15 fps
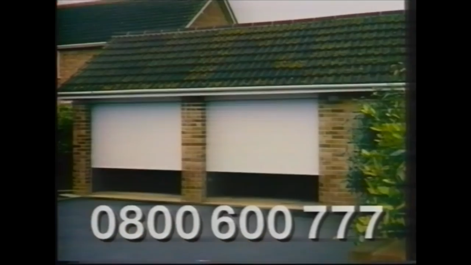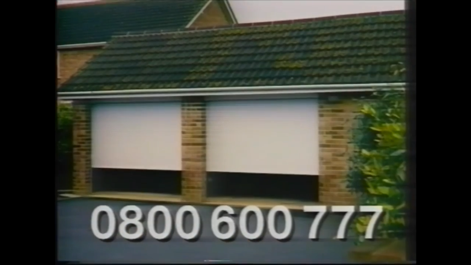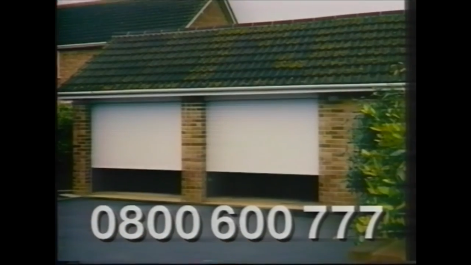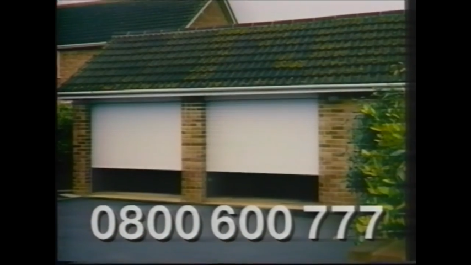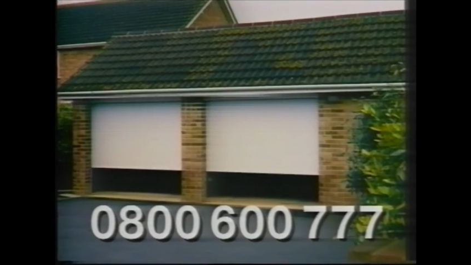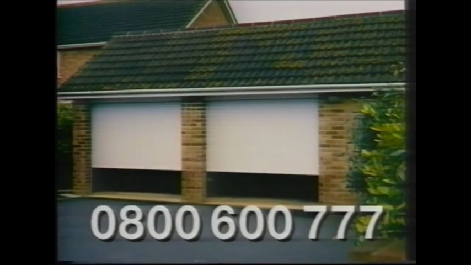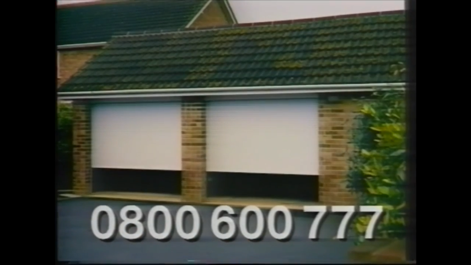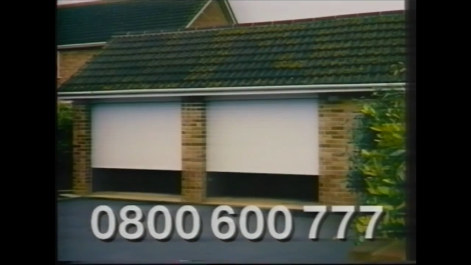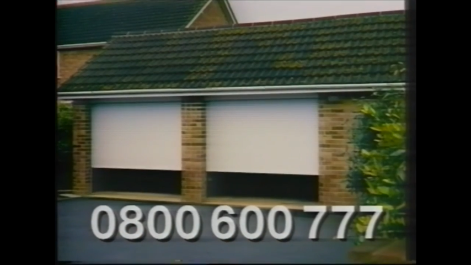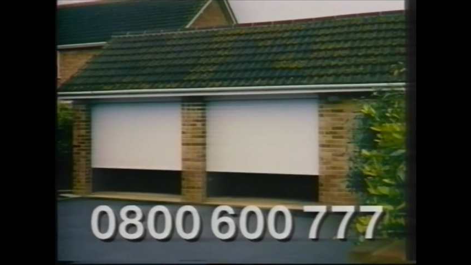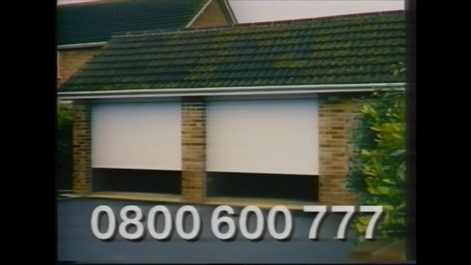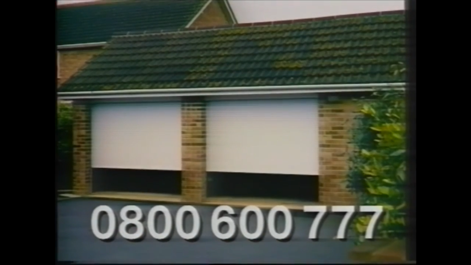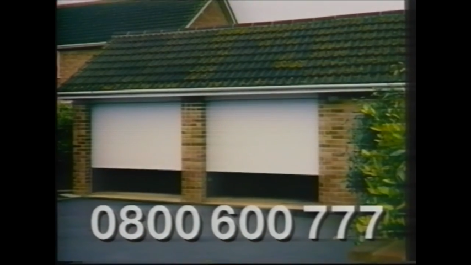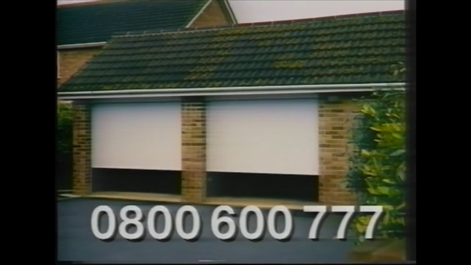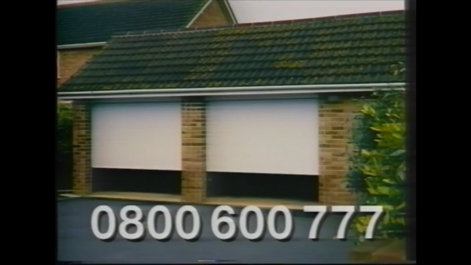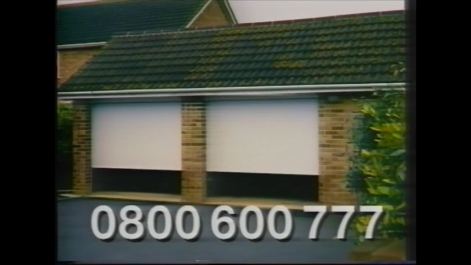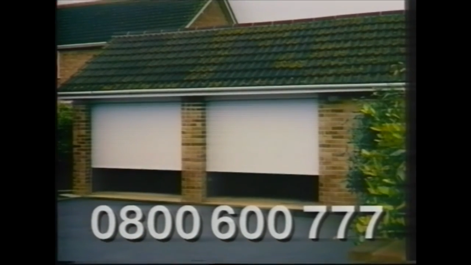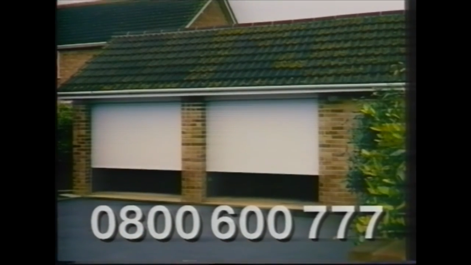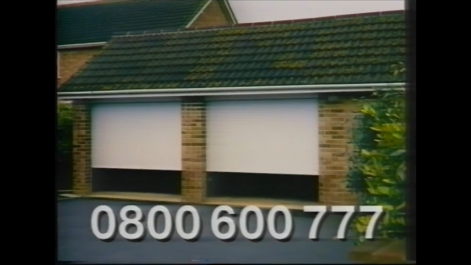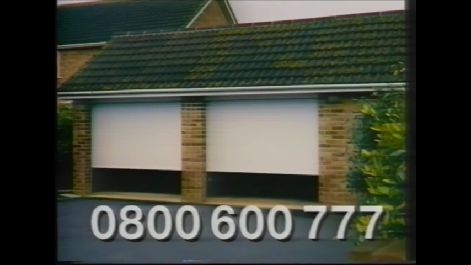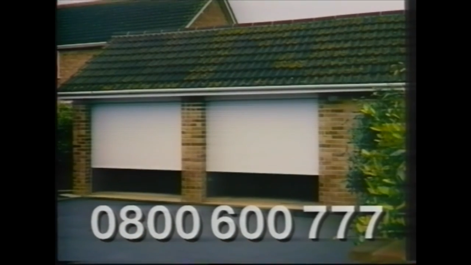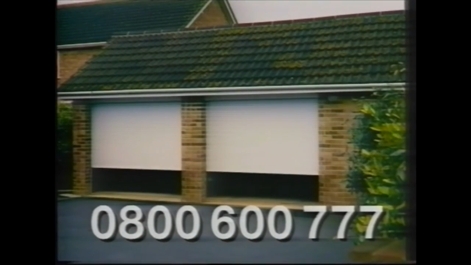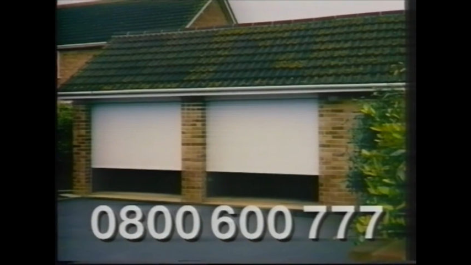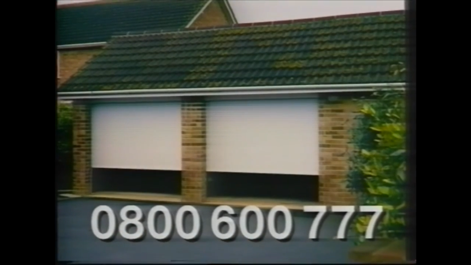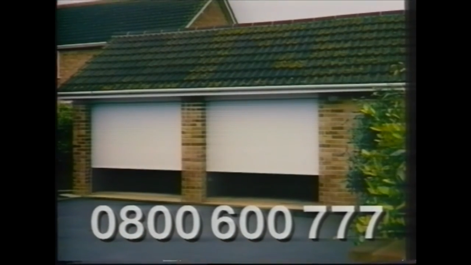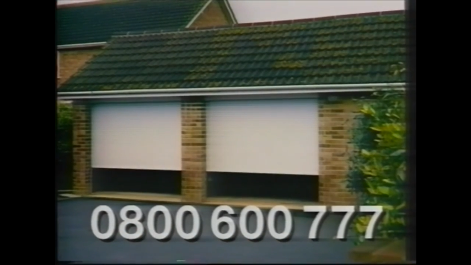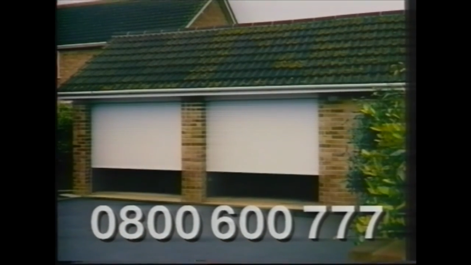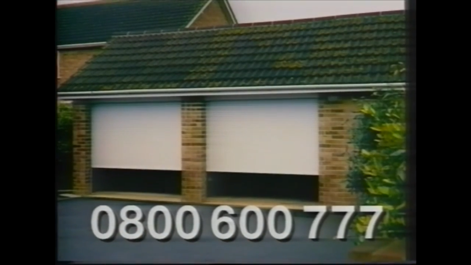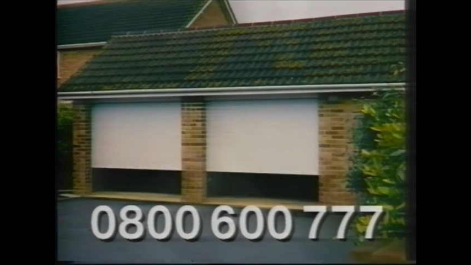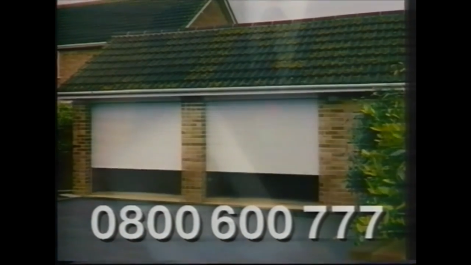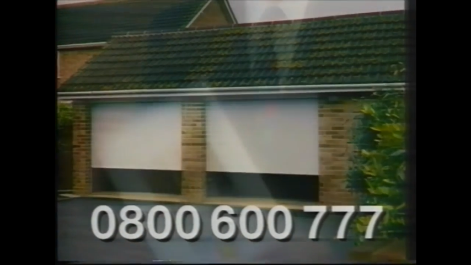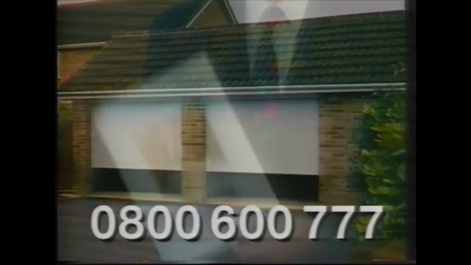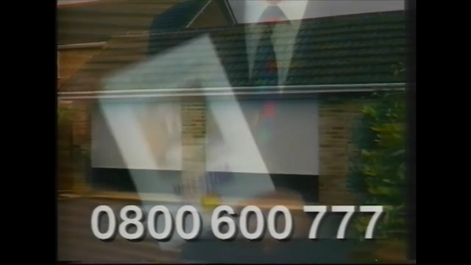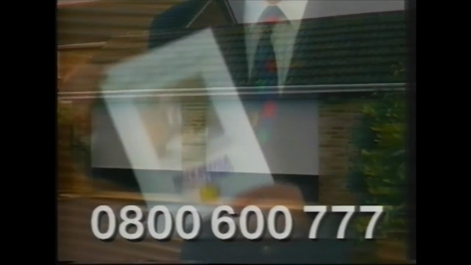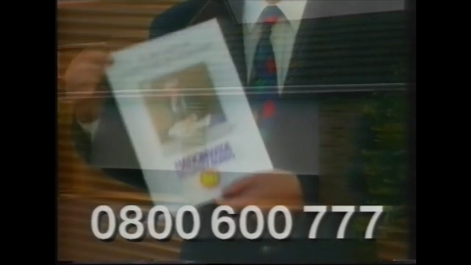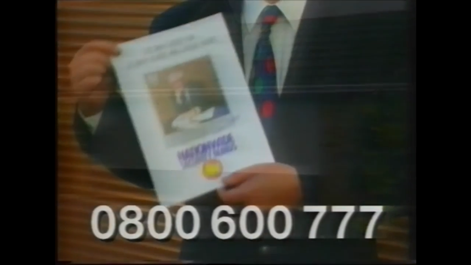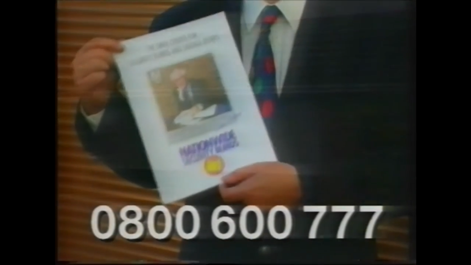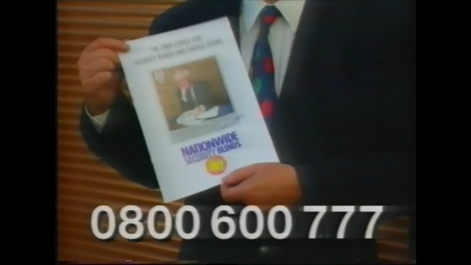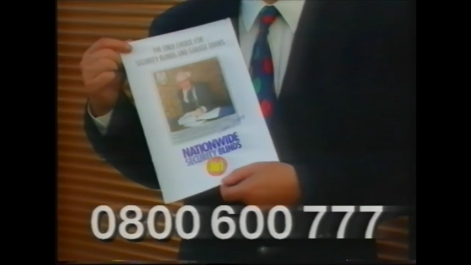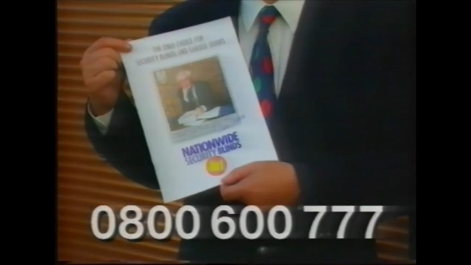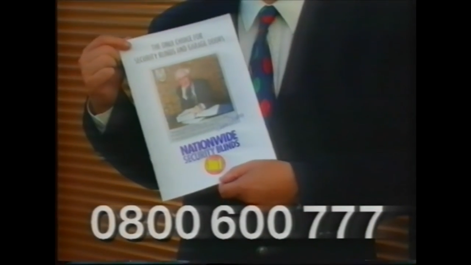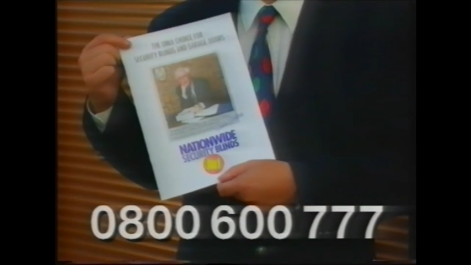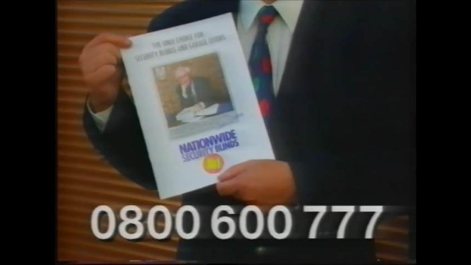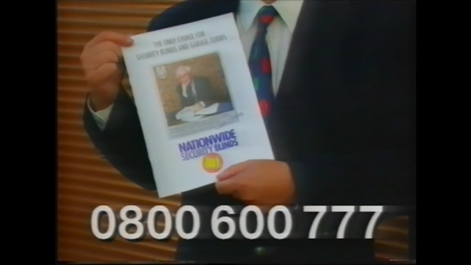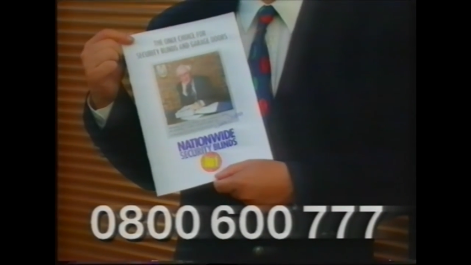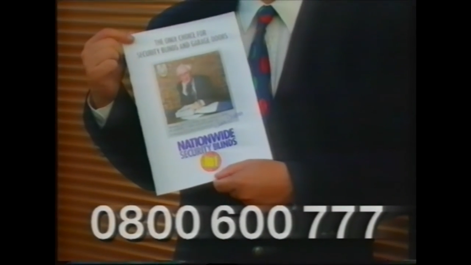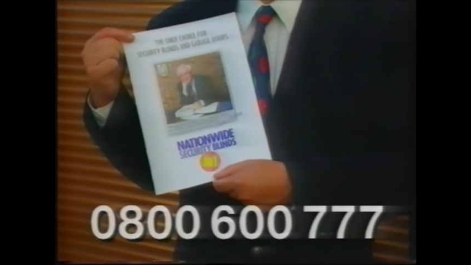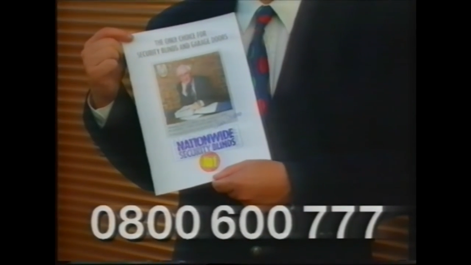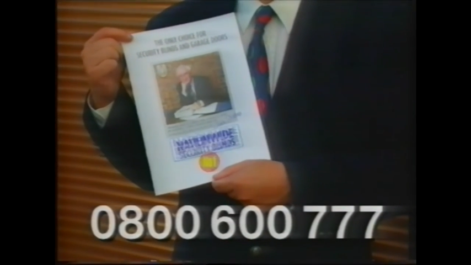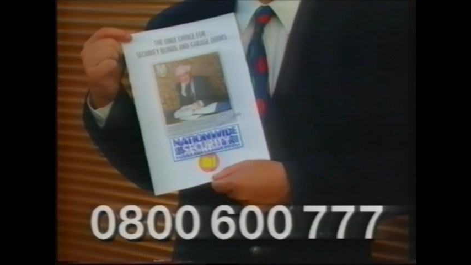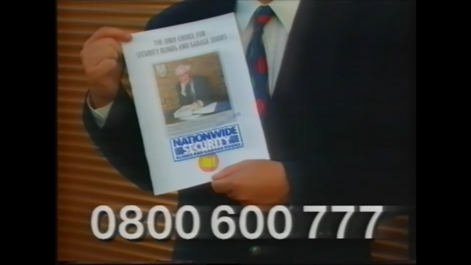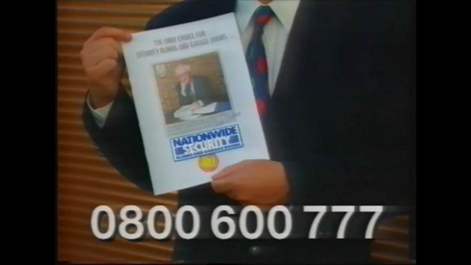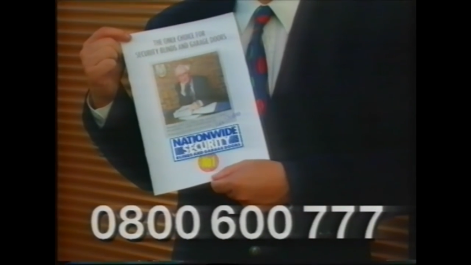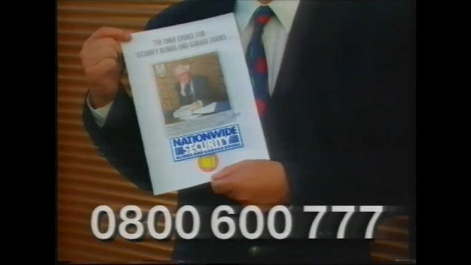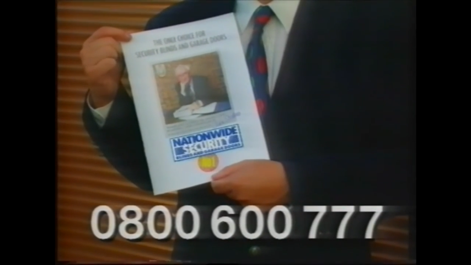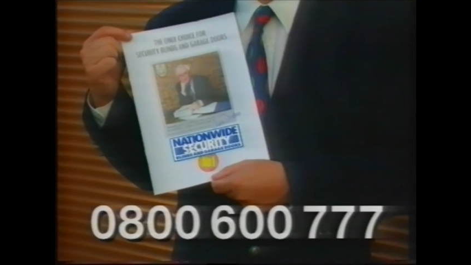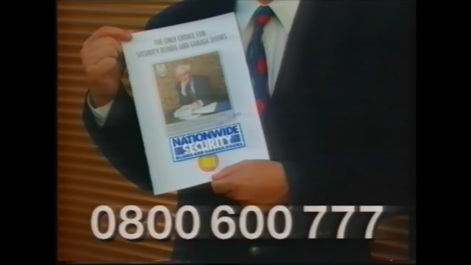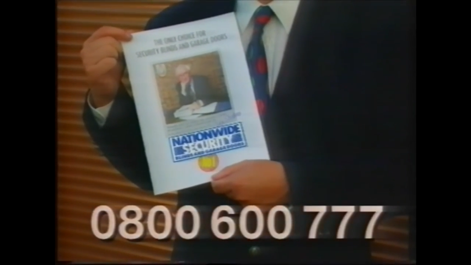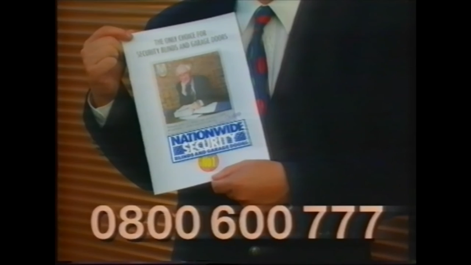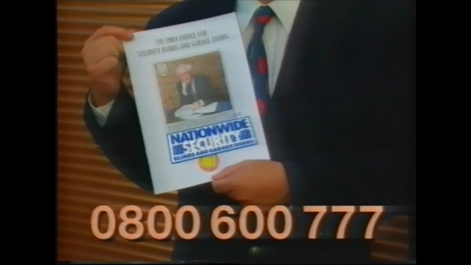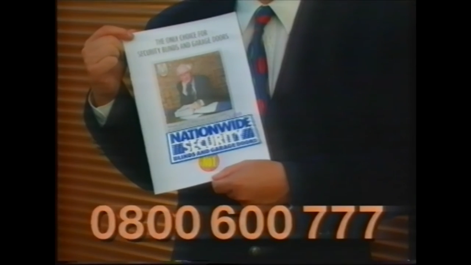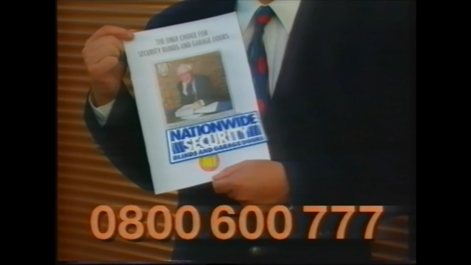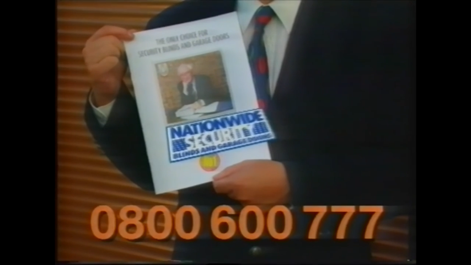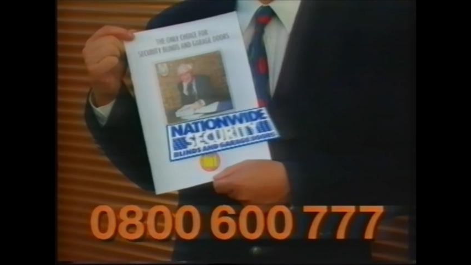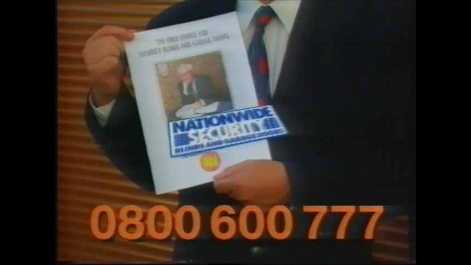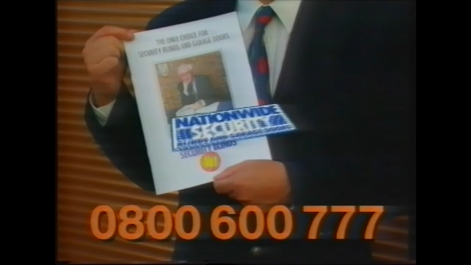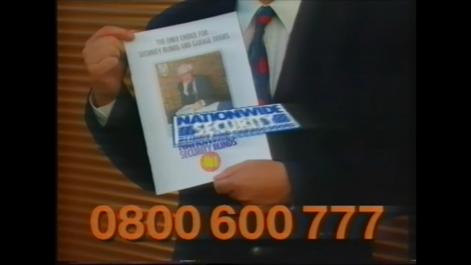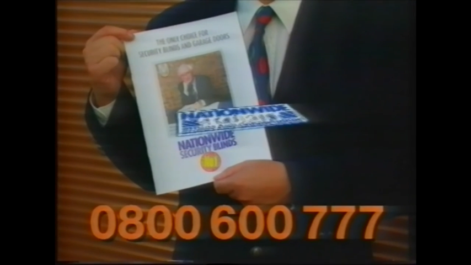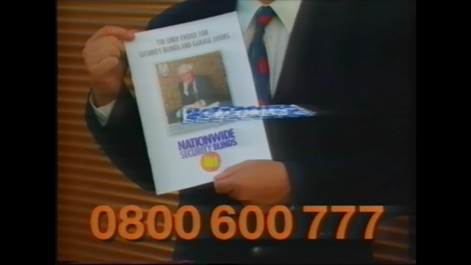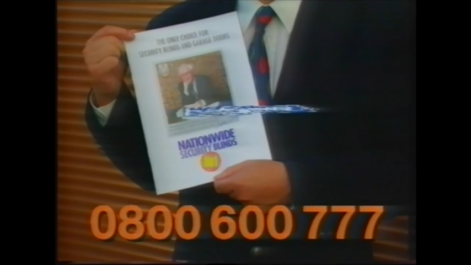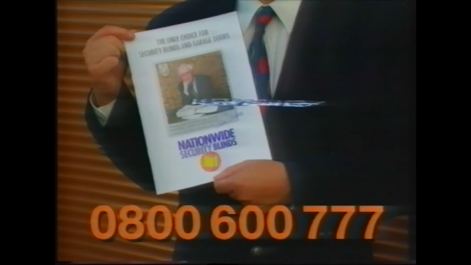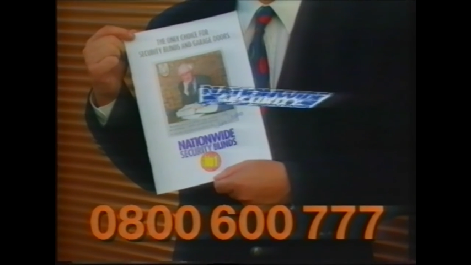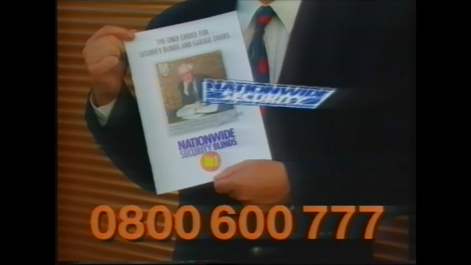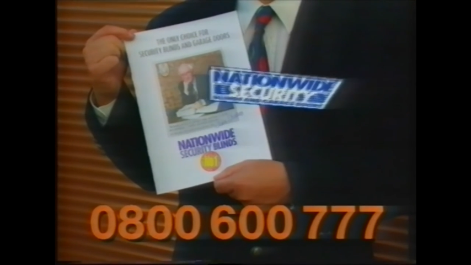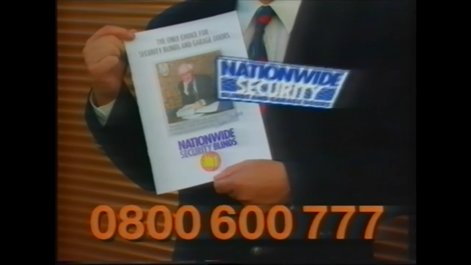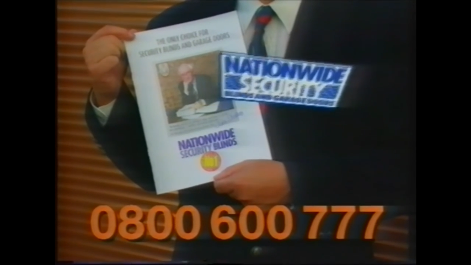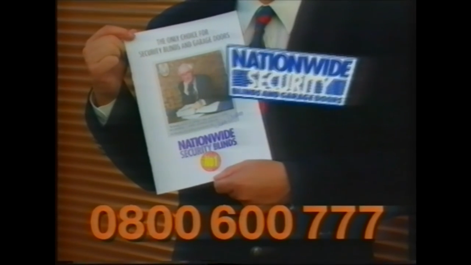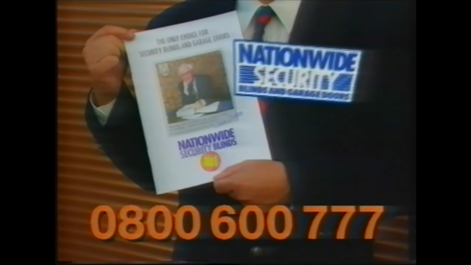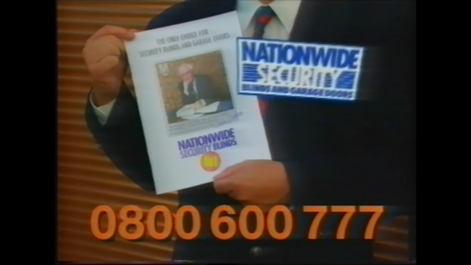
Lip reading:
[unreadable: no face in view]